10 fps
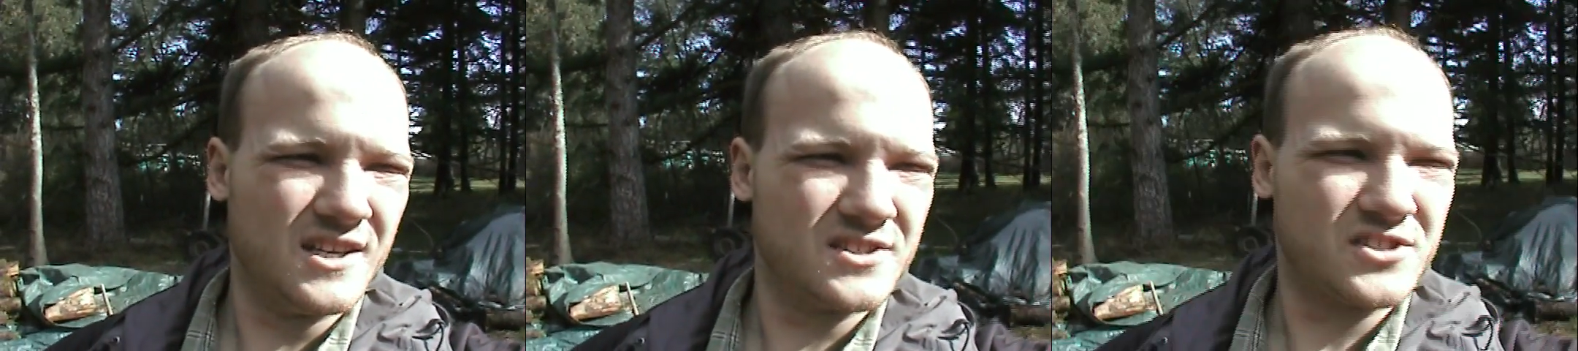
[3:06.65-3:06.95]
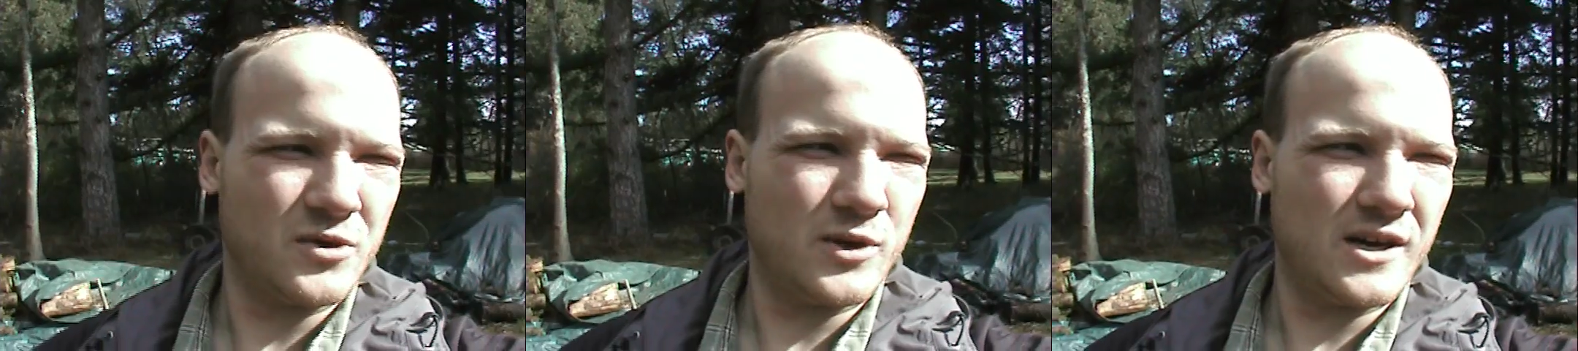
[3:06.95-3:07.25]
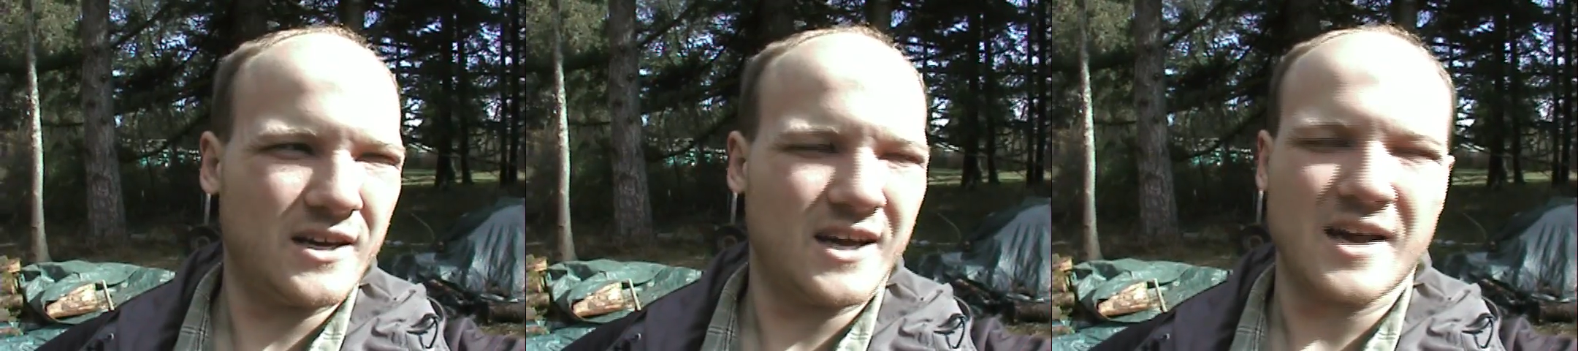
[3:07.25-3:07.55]
So
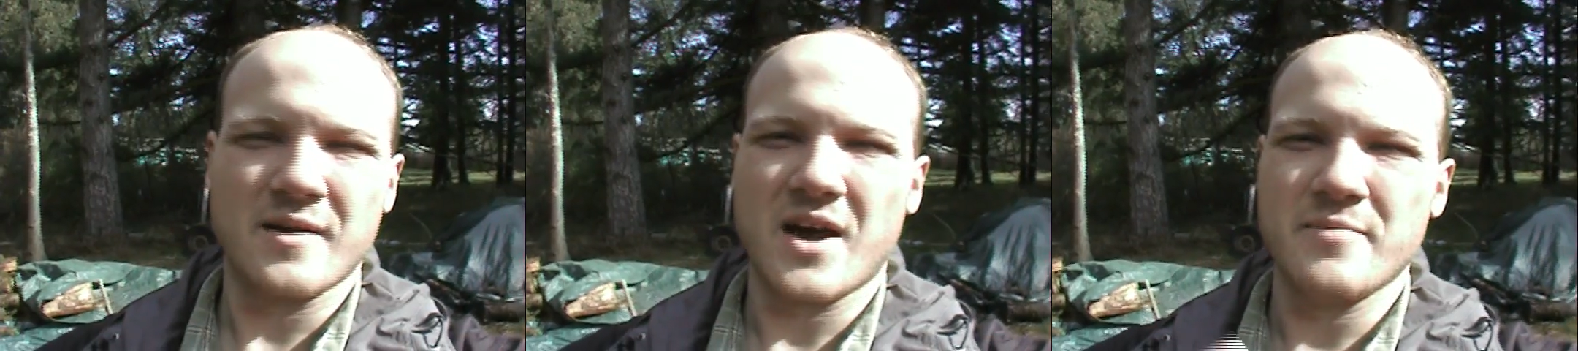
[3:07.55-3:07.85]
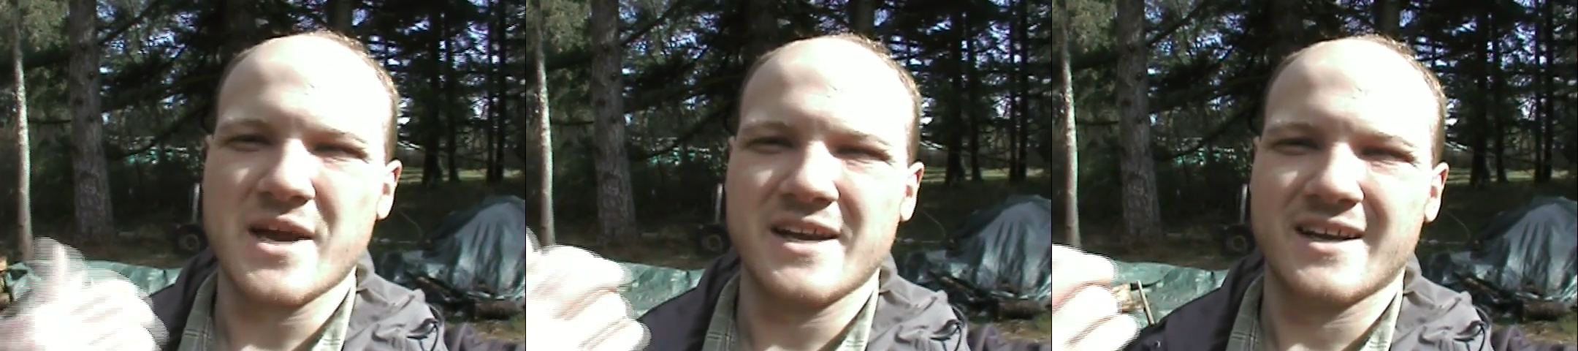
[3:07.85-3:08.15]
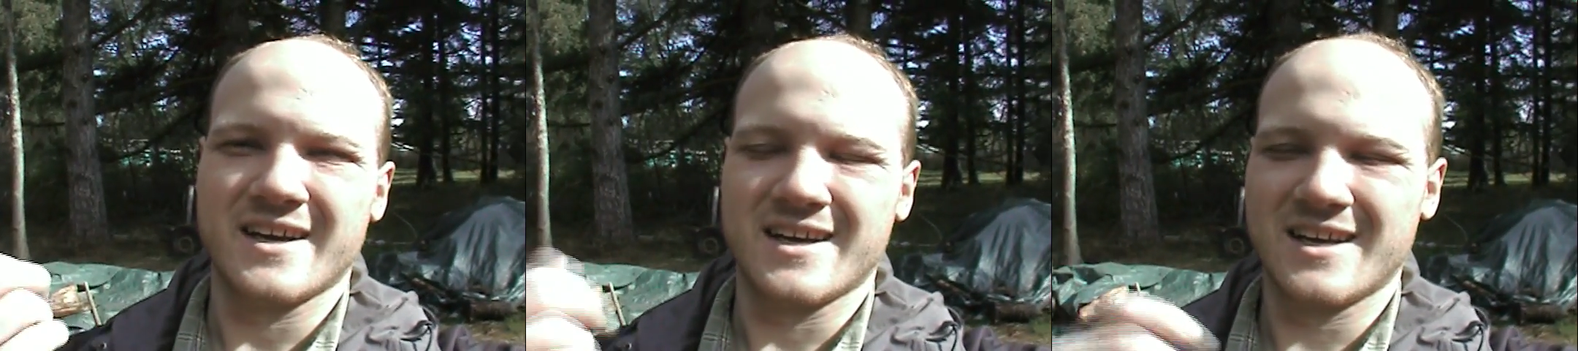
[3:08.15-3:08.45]
I made
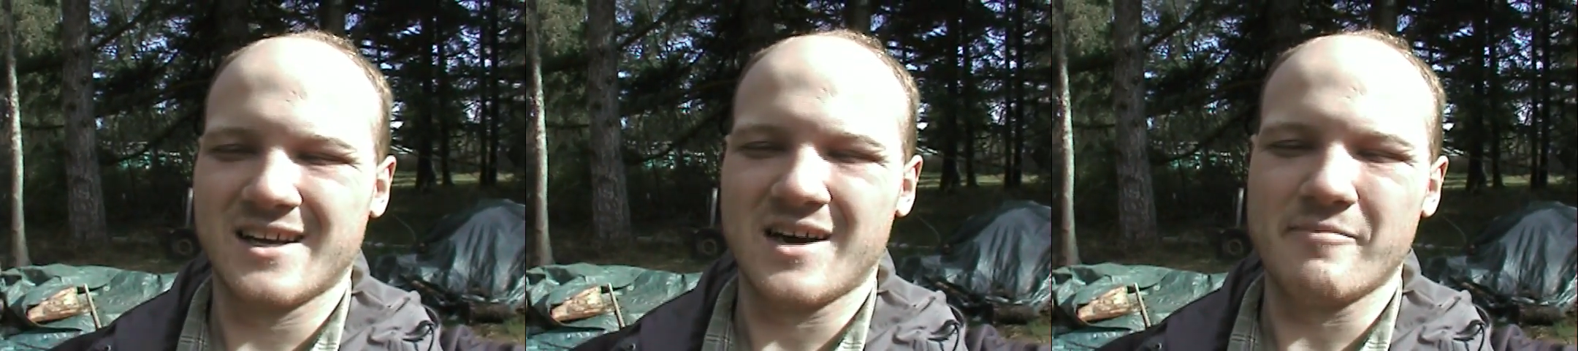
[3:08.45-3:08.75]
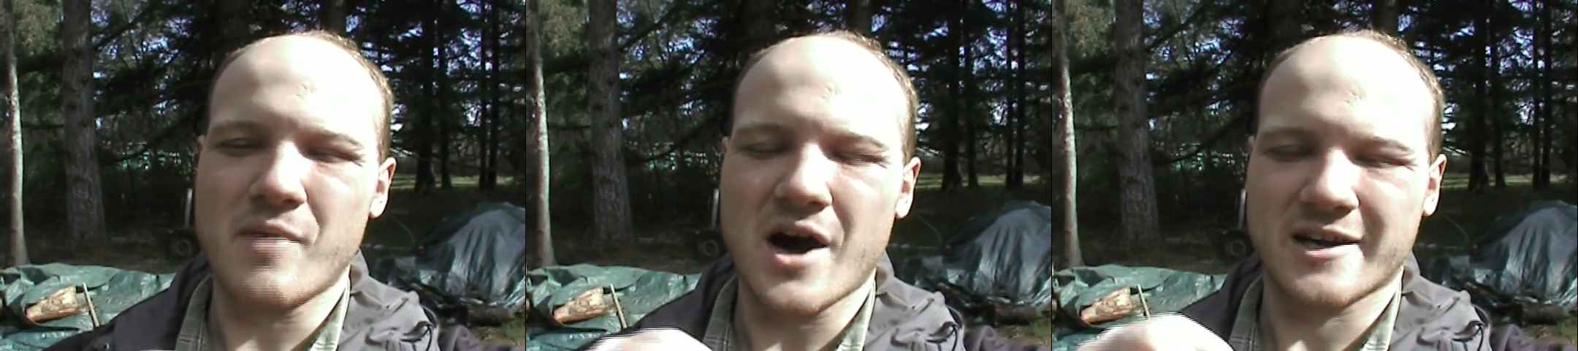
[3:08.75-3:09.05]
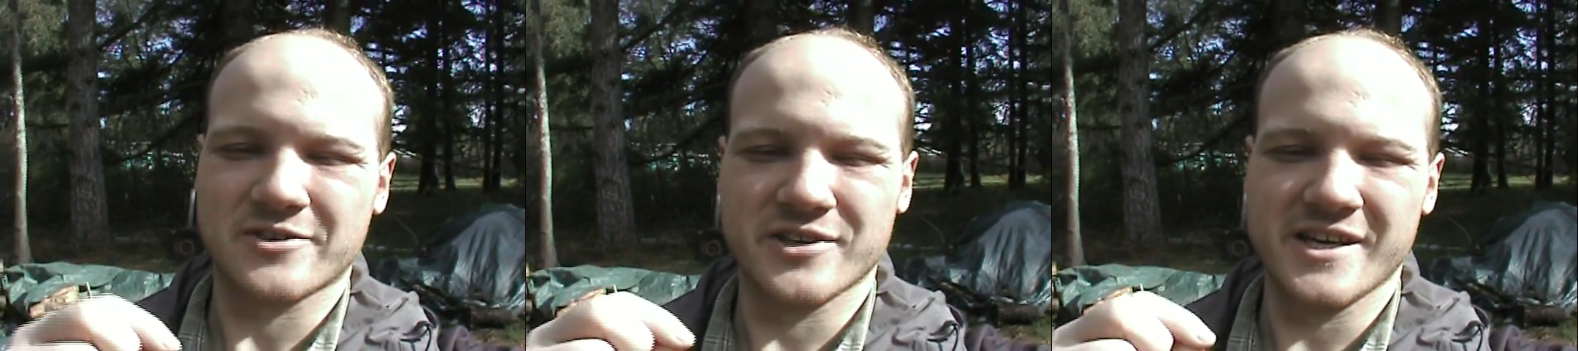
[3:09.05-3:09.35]
a
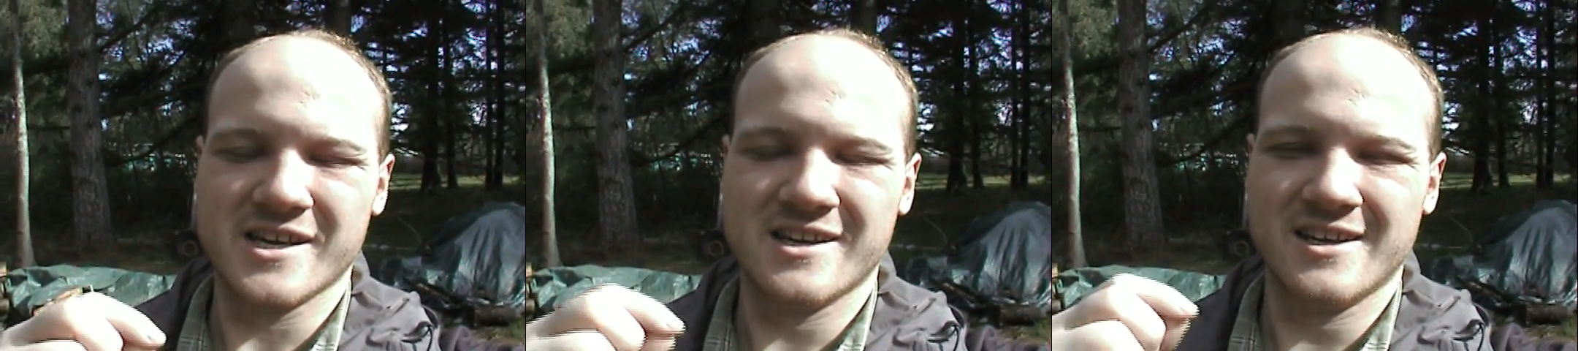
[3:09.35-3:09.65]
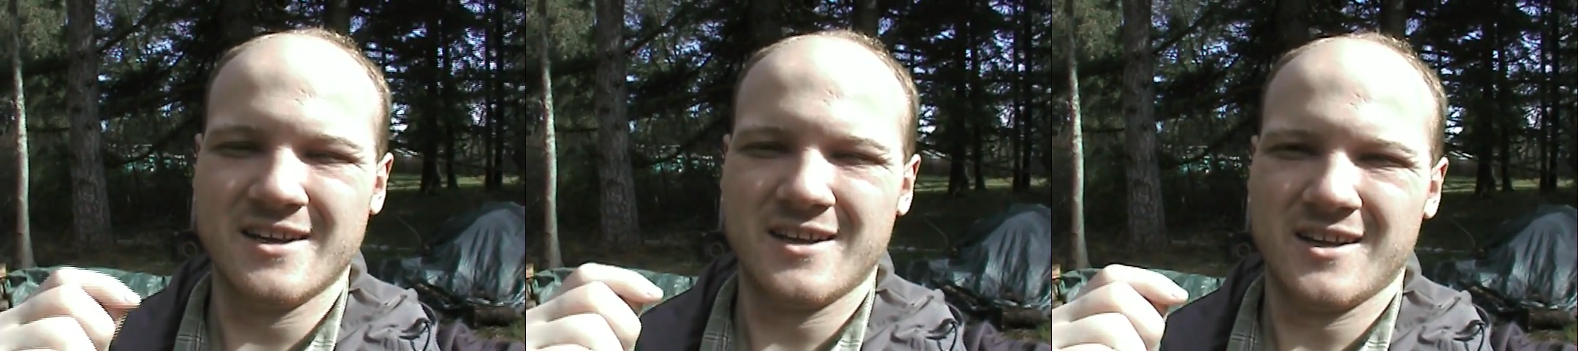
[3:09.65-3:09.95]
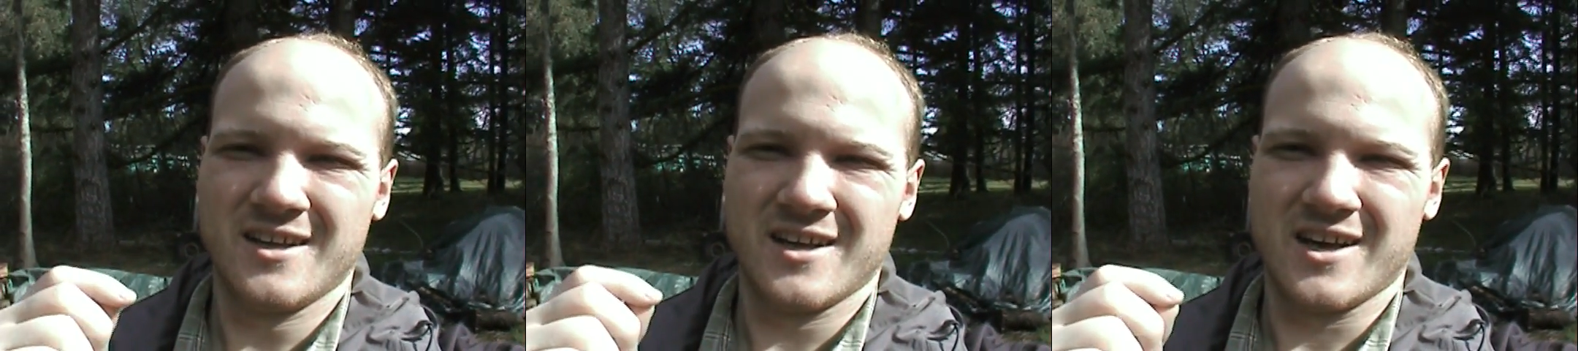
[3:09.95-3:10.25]
mockery
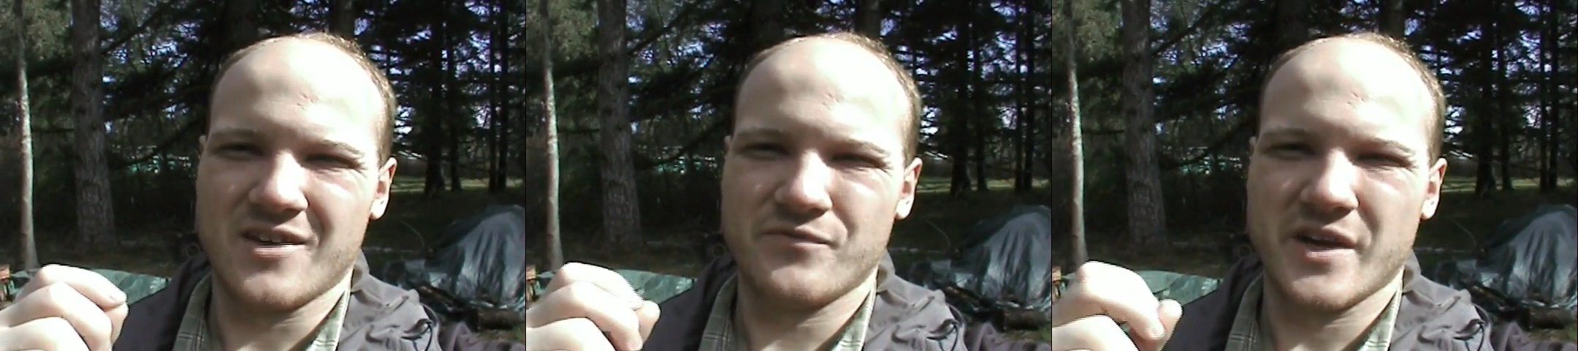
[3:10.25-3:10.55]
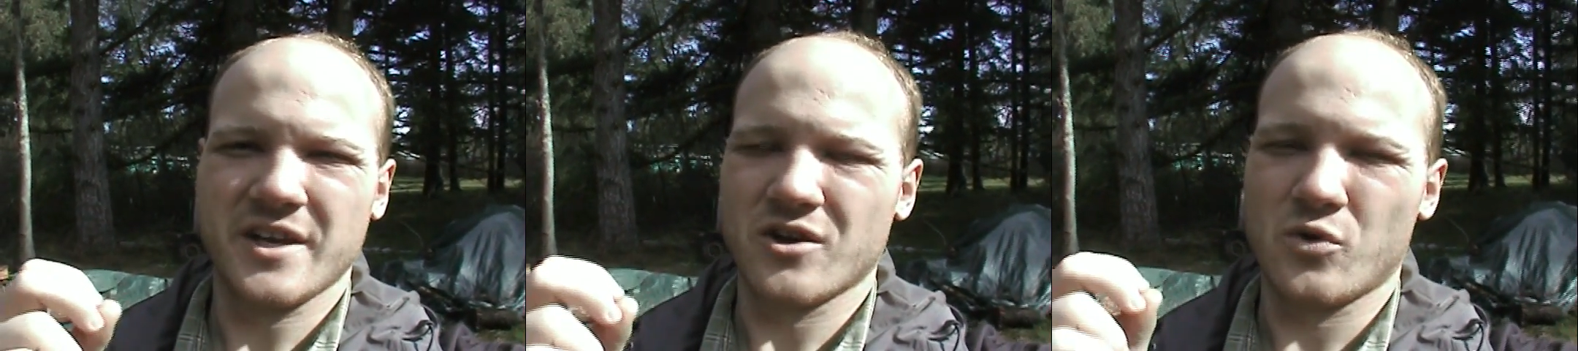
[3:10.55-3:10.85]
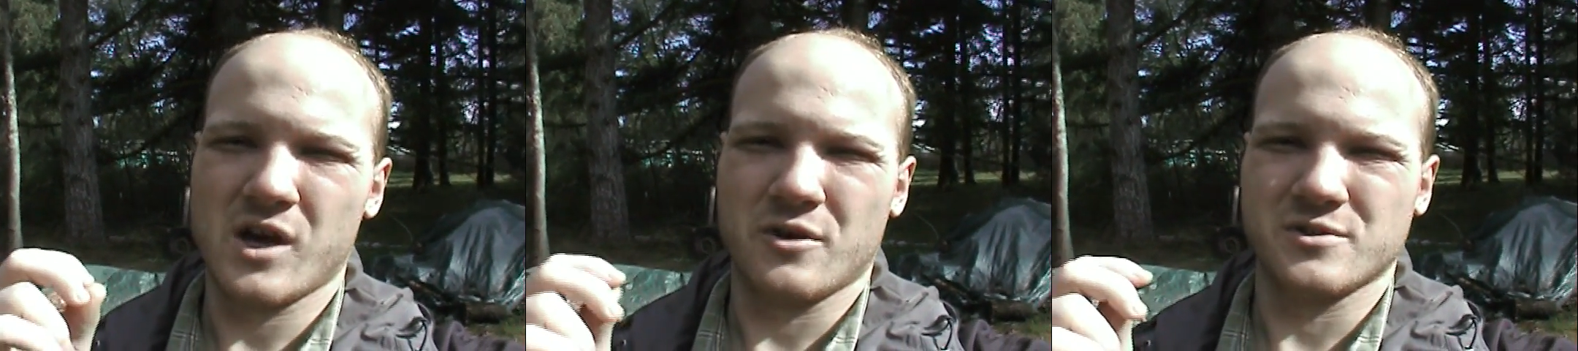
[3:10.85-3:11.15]
video
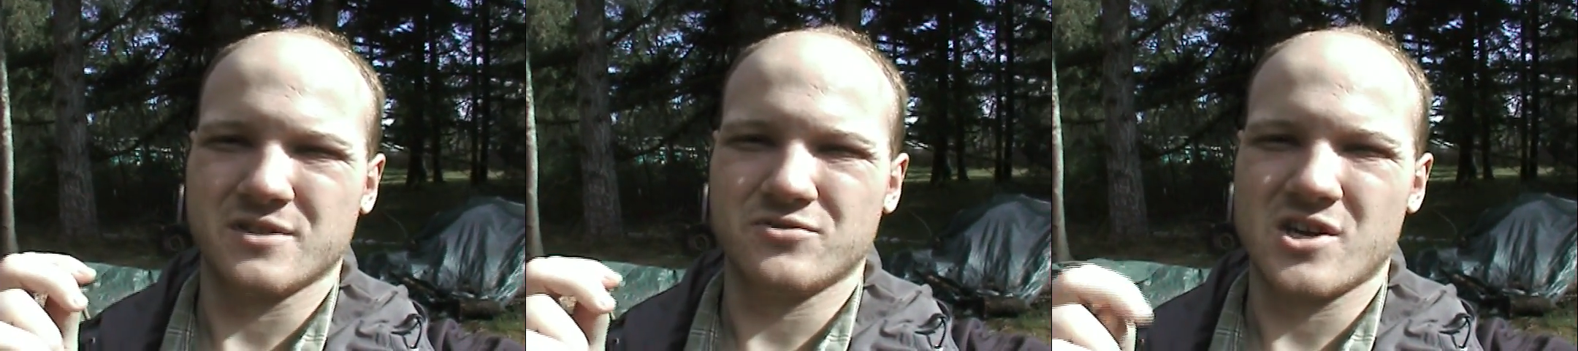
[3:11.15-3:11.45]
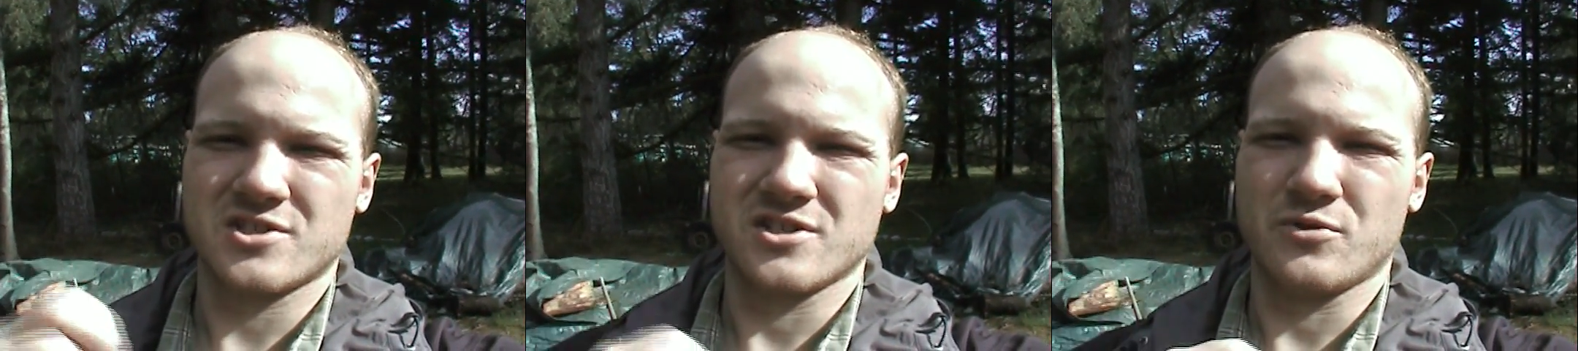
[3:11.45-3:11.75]
while I was in Russia.